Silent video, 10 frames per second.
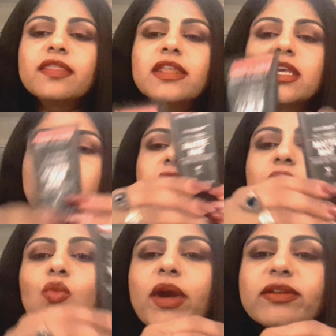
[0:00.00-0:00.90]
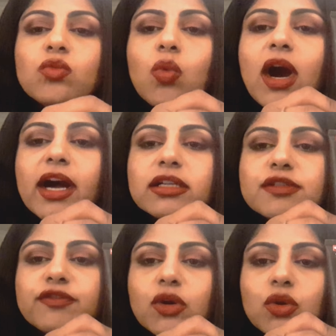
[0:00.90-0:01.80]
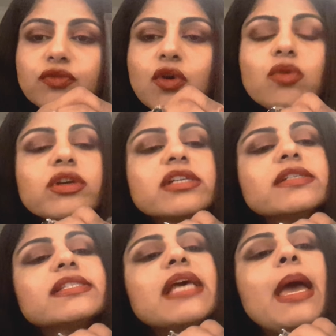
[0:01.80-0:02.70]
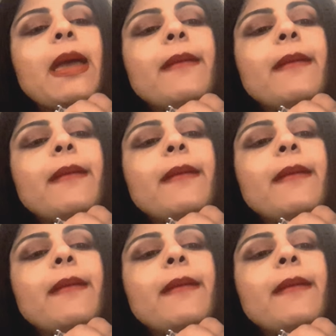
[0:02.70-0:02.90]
the Wet n Wild Photo Focus